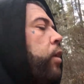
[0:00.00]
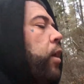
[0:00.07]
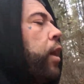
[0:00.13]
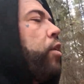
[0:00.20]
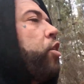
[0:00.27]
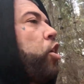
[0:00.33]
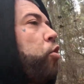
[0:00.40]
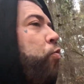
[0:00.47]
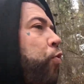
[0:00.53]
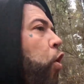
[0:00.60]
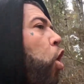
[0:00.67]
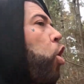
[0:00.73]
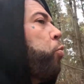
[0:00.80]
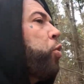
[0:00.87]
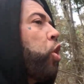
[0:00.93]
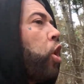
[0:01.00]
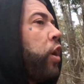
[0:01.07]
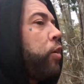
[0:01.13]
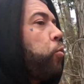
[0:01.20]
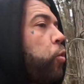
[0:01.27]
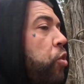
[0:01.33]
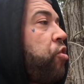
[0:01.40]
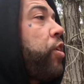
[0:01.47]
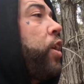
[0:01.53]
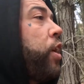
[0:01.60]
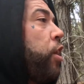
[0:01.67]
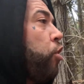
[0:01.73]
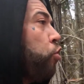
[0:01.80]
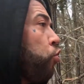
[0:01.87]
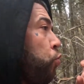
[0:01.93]
the environment I was
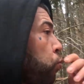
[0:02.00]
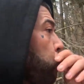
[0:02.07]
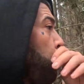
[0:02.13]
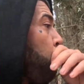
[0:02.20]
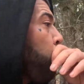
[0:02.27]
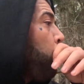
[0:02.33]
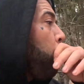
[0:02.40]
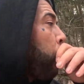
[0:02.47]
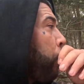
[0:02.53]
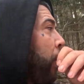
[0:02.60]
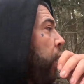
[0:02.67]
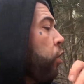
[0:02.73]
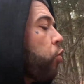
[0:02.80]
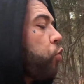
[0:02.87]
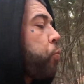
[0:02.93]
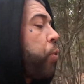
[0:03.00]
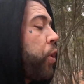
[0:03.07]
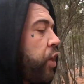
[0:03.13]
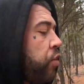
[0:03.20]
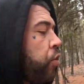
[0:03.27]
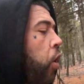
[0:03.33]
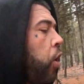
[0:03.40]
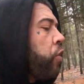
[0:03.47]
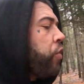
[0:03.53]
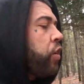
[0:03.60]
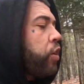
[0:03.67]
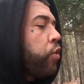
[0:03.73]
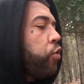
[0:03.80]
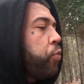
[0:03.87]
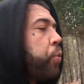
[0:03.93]
in was pretty
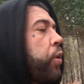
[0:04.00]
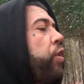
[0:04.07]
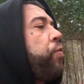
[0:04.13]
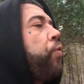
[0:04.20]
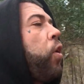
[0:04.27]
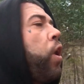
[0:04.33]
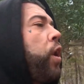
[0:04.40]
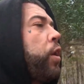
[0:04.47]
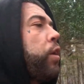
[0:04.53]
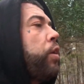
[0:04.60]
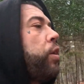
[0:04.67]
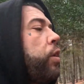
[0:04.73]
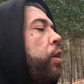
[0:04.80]
toxic, it was pretty violent.